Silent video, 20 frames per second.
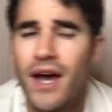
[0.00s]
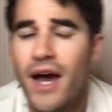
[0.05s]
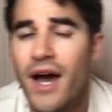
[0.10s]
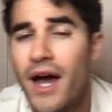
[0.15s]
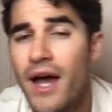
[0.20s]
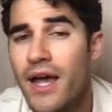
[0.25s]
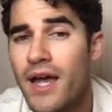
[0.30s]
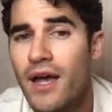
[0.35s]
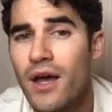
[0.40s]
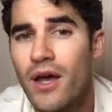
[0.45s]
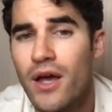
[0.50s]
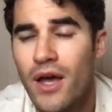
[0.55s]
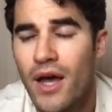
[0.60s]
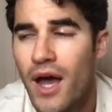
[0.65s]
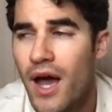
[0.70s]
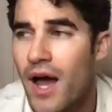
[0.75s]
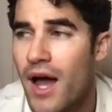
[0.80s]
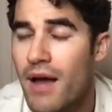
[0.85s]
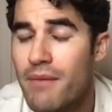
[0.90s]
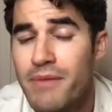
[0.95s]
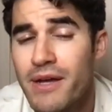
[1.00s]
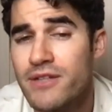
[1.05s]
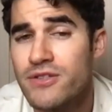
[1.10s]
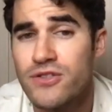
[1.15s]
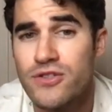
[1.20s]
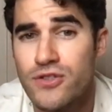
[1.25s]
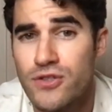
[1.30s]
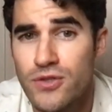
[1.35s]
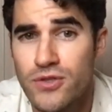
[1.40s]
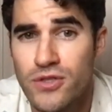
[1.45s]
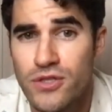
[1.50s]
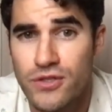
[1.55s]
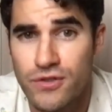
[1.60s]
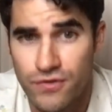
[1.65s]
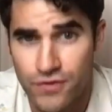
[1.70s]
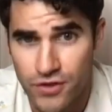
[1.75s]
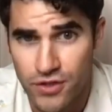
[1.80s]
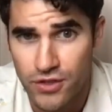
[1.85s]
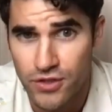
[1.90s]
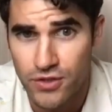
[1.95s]
I'm not just doing this
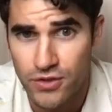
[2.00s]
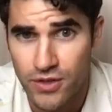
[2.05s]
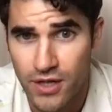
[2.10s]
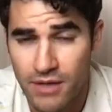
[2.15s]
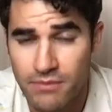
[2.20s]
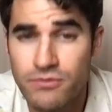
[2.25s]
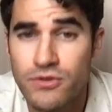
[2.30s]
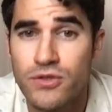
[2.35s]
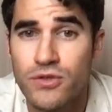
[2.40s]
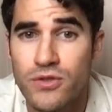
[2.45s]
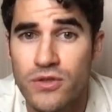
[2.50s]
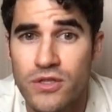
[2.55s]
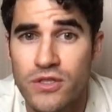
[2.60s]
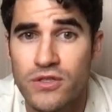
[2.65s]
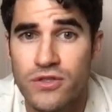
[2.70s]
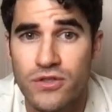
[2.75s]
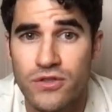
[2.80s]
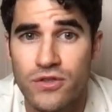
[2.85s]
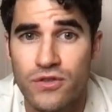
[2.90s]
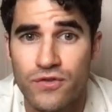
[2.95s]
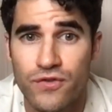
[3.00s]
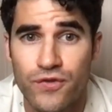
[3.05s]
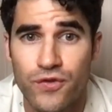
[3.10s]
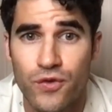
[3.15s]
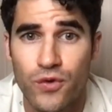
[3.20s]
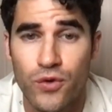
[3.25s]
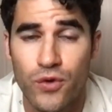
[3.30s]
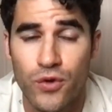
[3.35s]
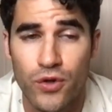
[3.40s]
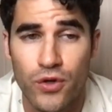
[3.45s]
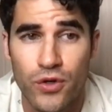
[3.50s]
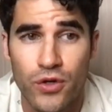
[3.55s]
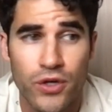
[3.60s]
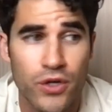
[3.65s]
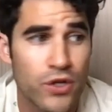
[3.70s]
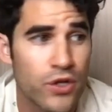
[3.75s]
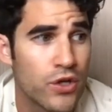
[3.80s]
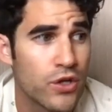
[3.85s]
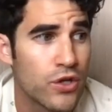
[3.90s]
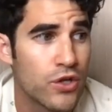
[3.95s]
for you. I'm doing this for
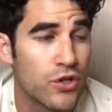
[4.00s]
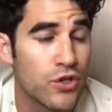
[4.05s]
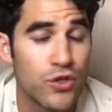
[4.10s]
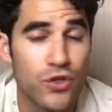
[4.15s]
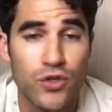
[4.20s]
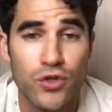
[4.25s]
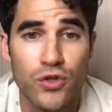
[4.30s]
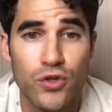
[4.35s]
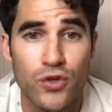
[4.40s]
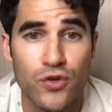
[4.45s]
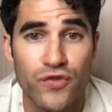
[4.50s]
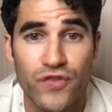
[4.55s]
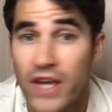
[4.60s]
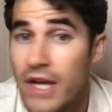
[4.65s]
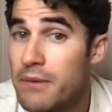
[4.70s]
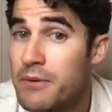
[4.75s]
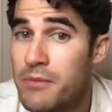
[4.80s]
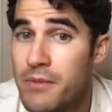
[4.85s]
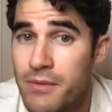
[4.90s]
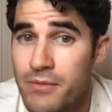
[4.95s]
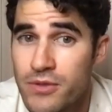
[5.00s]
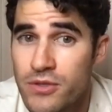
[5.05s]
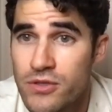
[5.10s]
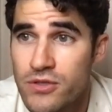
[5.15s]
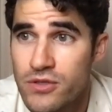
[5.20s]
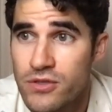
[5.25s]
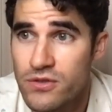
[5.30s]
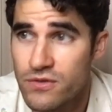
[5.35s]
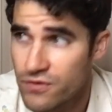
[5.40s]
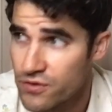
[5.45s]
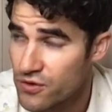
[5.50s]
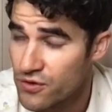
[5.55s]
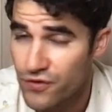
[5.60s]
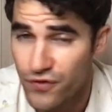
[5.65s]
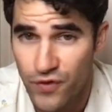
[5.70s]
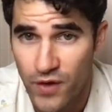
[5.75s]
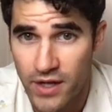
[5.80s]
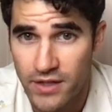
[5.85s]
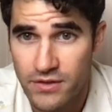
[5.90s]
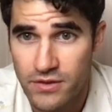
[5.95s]
you, your family members, for your
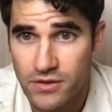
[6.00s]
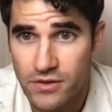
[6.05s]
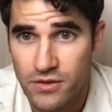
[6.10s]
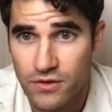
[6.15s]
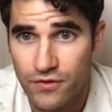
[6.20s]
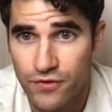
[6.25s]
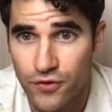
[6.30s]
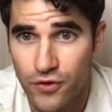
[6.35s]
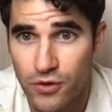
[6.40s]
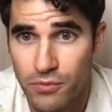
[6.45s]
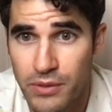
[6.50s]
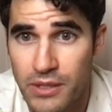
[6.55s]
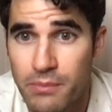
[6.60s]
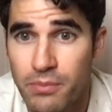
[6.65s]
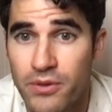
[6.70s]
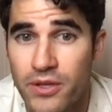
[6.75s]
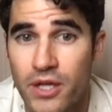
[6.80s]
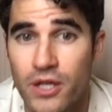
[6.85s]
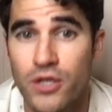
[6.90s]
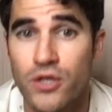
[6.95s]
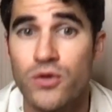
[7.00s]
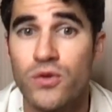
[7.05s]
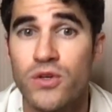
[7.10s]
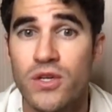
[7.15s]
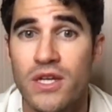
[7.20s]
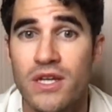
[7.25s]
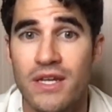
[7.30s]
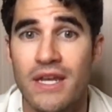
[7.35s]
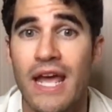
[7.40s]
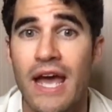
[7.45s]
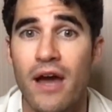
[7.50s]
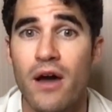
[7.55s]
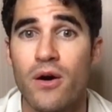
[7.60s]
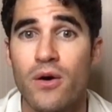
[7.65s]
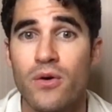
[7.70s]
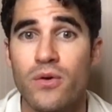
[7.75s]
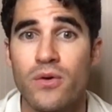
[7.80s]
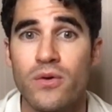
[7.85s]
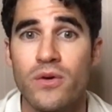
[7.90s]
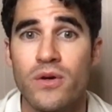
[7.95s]
friends, for people that you can
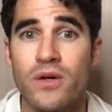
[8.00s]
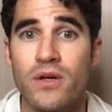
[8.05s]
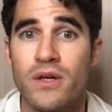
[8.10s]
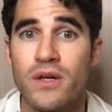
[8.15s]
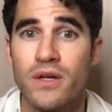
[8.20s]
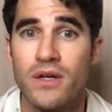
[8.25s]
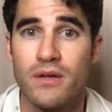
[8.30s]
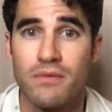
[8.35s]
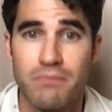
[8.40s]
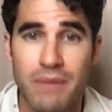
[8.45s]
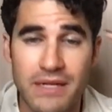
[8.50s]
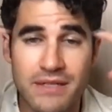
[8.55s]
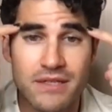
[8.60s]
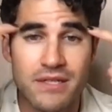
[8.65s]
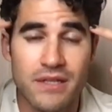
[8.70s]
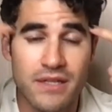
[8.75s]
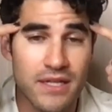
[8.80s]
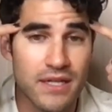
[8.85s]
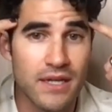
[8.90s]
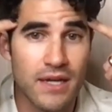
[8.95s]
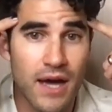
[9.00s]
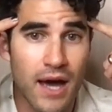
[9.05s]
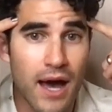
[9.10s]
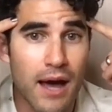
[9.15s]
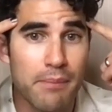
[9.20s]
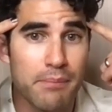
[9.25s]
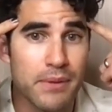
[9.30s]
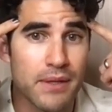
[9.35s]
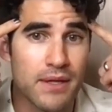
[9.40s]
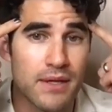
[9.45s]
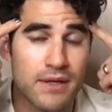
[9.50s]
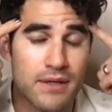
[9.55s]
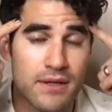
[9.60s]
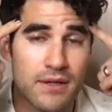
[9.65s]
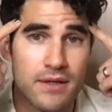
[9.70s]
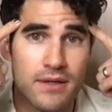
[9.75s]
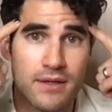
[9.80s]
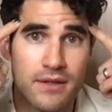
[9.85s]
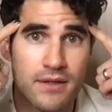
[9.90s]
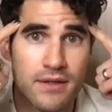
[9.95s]
now mentally
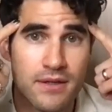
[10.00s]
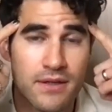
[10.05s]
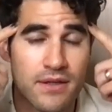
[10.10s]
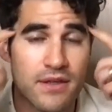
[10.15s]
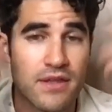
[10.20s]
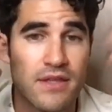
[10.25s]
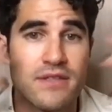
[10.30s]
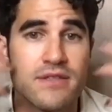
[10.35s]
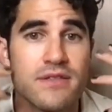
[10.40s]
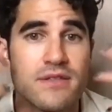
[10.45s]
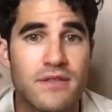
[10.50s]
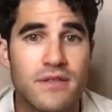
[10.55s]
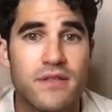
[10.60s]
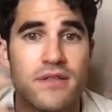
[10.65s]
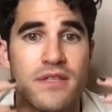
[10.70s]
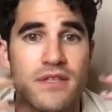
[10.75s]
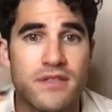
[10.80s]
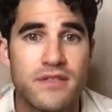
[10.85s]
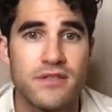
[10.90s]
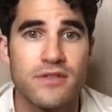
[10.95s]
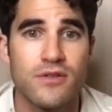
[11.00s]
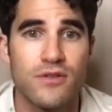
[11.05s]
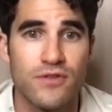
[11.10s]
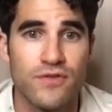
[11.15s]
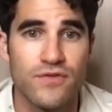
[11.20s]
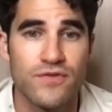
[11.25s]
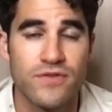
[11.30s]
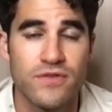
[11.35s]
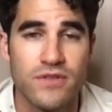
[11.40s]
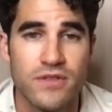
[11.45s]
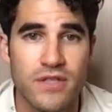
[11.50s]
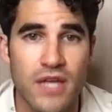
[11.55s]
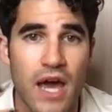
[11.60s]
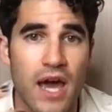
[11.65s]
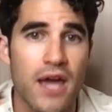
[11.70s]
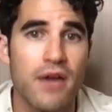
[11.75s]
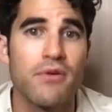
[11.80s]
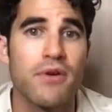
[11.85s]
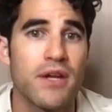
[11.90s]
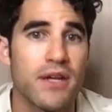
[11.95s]
copy this sort of
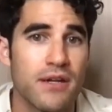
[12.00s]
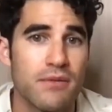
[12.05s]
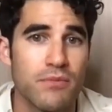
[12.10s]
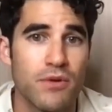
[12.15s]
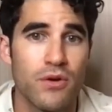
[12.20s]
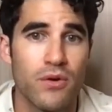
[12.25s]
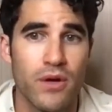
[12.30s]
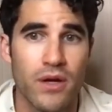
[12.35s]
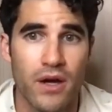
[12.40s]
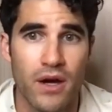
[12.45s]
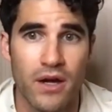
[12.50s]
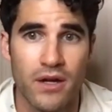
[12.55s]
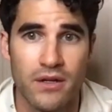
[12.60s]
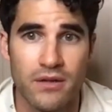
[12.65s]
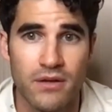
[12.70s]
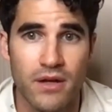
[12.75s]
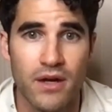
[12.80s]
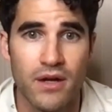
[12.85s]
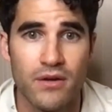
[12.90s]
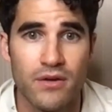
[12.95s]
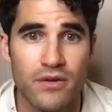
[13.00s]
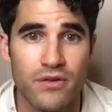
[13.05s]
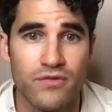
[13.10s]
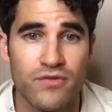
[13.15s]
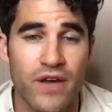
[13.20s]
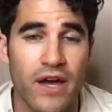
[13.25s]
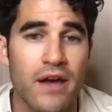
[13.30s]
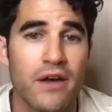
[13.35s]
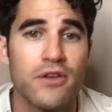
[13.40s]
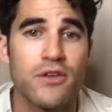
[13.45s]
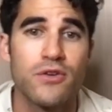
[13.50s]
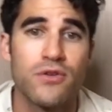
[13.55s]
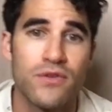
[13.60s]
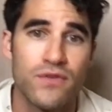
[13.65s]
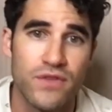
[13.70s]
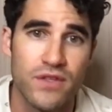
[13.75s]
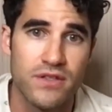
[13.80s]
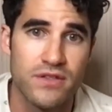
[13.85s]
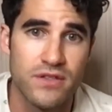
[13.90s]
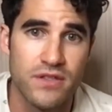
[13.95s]
tirade I'm going on the value
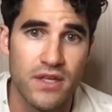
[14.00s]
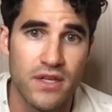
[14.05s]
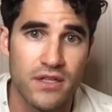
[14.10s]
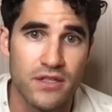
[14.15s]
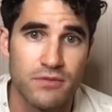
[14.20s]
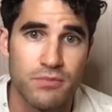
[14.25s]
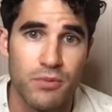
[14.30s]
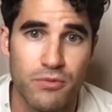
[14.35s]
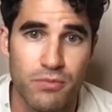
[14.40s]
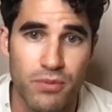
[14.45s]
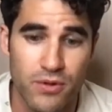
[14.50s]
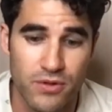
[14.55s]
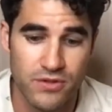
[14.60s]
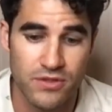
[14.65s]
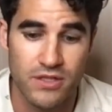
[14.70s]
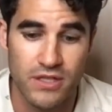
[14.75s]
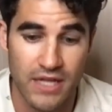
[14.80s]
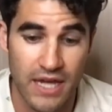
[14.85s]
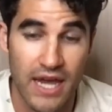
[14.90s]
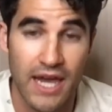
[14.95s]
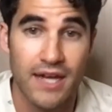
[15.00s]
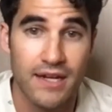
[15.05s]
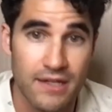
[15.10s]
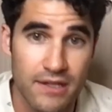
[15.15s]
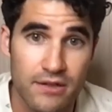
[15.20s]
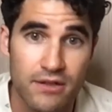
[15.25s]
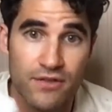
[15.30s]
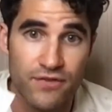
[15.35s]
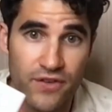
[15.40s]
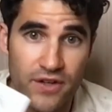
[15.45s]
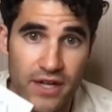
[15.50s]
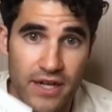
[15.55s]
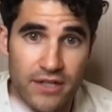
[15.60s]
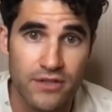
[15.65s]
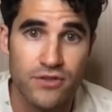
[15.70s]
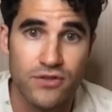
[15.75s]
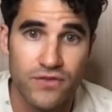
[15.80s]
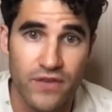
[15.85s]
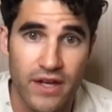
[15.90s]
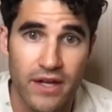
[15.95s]
of these things, personally and literally
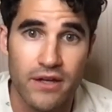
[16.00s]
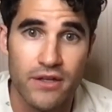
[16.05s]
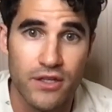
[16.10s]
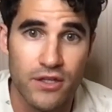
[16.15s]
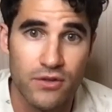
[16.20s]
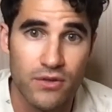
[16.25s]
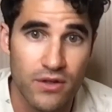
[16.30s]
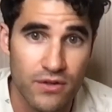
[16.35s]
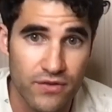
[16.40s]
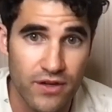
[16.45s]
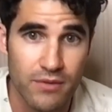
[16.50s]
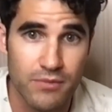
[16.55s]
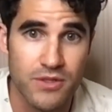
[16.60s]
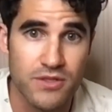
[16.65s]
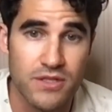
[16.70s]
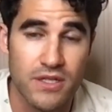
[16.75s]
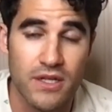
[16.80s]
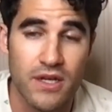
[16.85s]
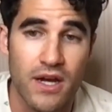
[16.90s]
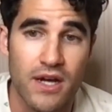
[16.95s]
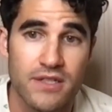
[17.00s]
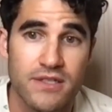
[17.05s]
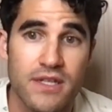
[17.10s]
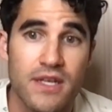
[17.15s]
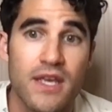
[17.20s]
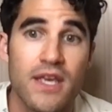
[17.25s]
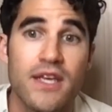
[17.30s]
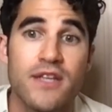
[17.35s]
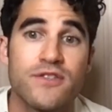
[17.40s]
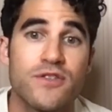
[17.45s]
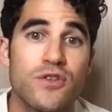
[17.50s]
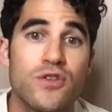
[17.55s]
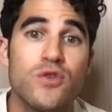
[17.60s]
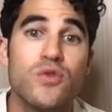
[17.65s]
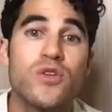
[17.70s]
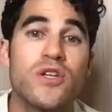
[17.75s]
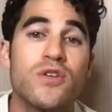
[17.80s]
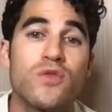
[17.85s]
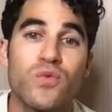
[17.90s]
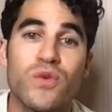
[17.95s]
financial value of how much they cost. So
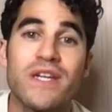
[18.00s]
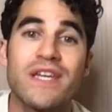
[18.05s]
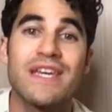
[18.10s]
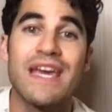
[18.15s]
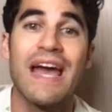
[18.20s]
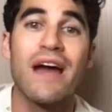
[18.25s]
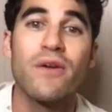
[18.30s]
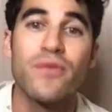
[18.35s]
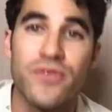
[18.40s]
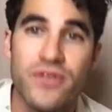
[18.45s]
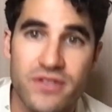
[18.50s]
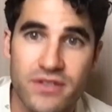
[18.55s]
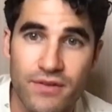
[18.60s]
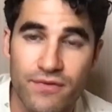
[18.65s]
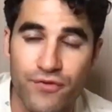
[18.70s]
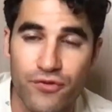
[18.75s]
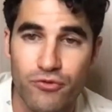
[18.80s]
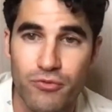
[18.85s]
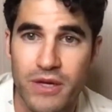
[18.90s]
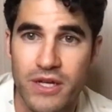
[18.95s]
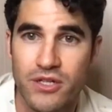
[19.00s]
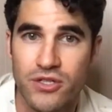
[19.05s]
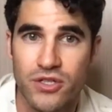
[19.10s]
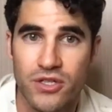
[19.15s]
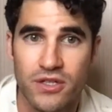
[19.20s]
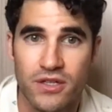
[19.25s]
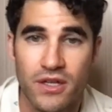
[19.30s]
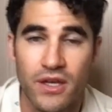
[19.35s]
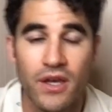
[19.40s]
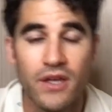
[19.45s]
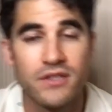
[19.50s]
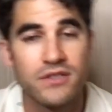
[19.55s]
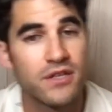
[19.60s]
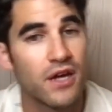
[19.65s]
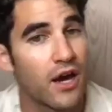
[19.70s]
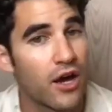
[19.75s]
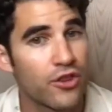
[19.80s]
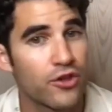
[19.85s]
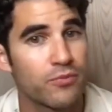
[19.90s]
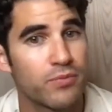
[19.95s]
you can recount this information
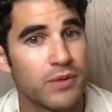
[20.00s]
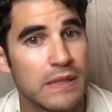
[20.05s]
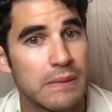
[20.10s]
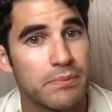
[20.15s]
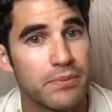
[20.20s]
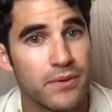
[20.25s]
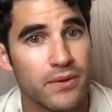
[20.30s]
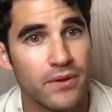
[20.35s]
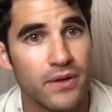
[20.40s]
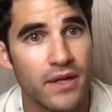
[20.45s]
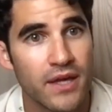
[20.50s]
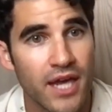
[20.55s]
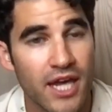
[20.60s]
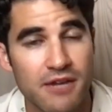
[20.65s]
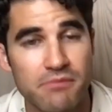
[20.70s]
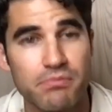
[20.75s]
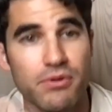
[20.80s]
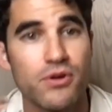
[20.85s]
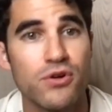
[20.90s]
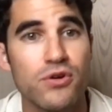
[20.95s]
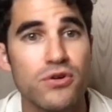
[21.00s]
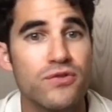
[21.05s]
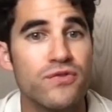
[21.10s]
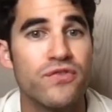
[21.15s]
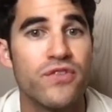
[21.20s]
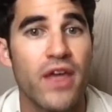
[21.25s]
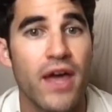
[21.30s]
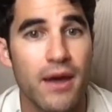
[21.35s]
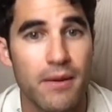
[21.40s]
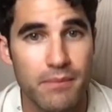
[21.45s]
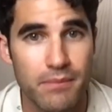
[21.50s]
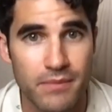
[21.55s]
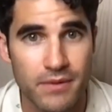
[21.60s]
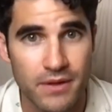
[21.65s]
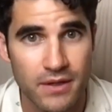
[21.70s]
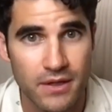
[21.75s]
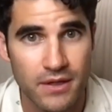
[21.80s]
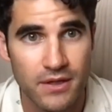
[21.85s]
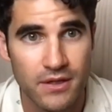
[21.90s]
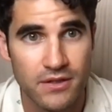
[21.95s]
to other people and behoove
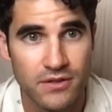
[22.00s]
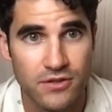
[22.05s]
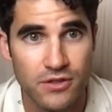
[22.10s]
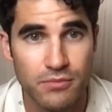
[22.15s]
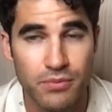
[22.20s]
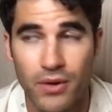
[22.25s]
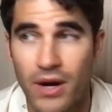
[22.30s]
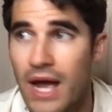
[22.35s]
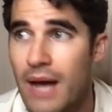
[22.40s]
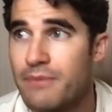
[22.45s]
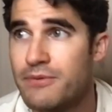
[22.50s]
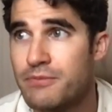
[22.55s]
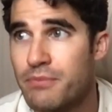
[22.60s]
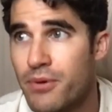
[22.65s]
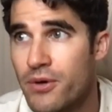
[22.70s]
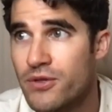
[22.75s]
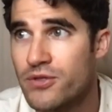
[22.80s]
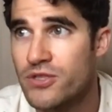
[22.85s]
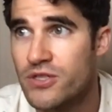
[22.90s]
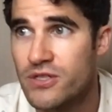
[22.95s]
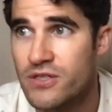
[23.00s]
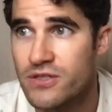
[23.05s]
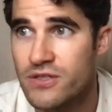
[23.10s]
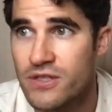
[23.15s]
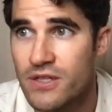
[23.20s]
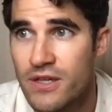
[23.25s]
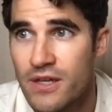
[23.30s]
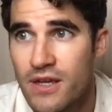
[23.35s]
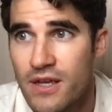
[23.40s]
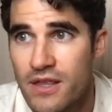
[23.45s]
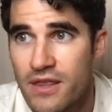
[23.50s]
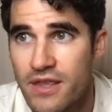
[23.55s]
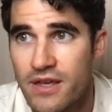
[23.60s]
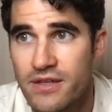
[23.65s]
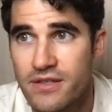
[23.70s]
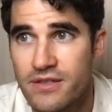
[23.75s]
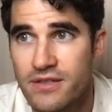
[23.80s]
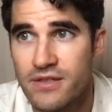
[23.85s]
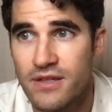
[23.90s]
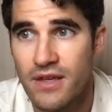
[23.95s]
them to perhaps purchase
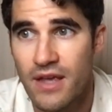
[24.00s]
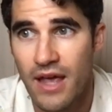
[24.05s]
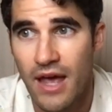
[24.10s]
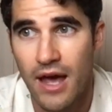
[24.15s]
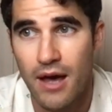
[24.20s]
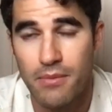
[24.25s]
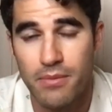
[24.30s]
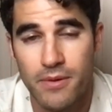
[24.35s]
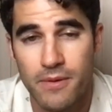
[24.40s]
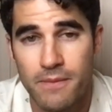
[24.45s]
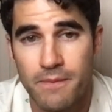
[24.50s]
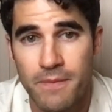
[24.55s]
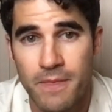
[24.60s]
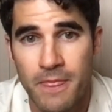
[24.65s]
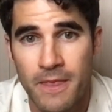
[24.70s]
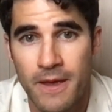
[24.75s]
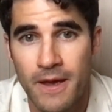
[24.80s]
this album.